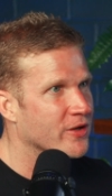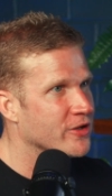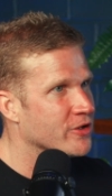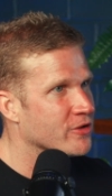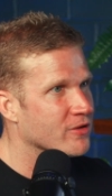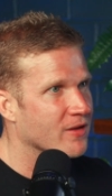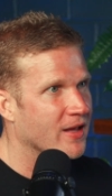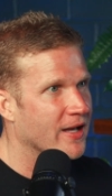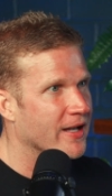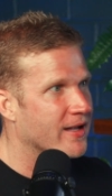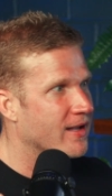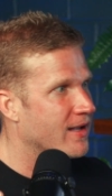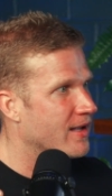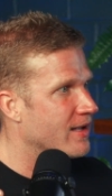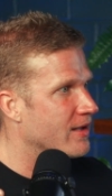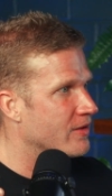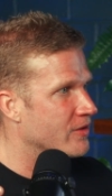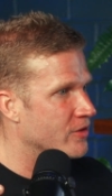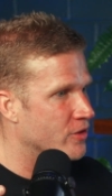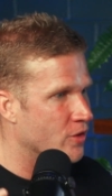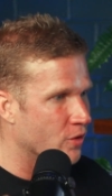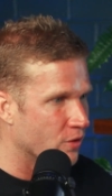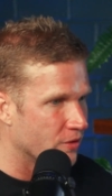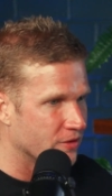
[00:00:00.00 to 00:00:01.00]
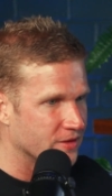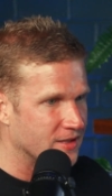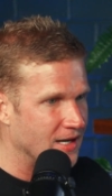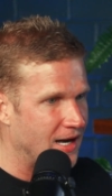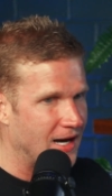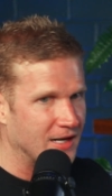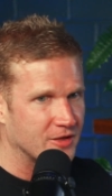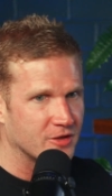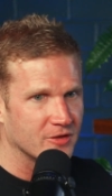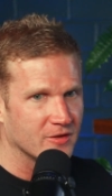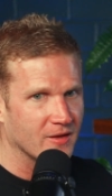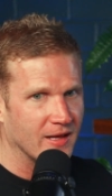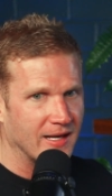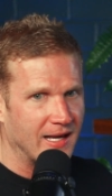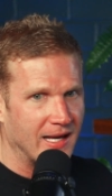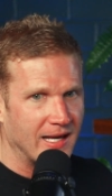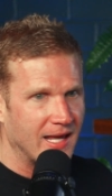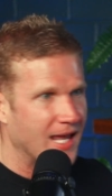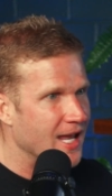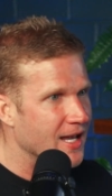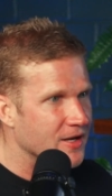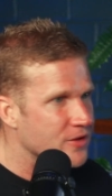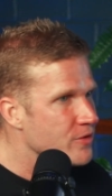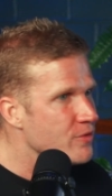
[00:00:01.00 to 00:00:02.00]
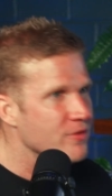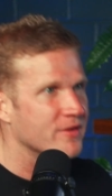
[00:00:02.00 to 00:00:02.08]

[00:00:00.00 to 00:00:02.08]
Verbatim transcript: and you're like, you go to the doctor, you're like, I can't do